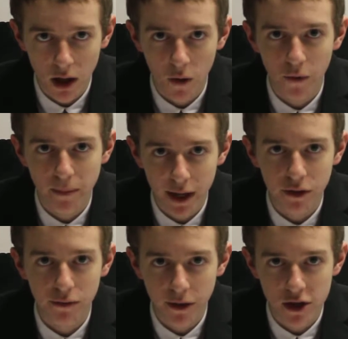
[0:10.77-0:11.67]
when
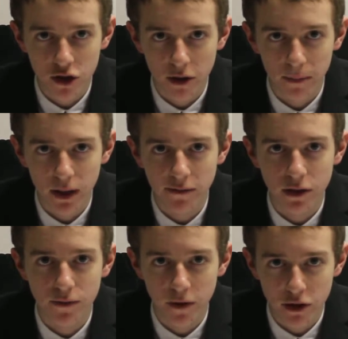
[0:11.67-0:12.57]
Matthew Fraser believed
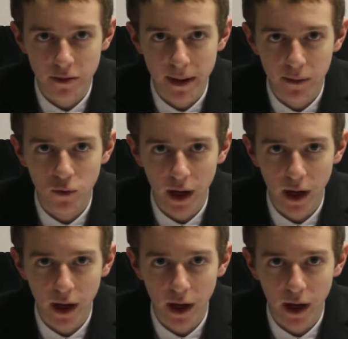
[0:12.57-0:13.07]
his First Amendment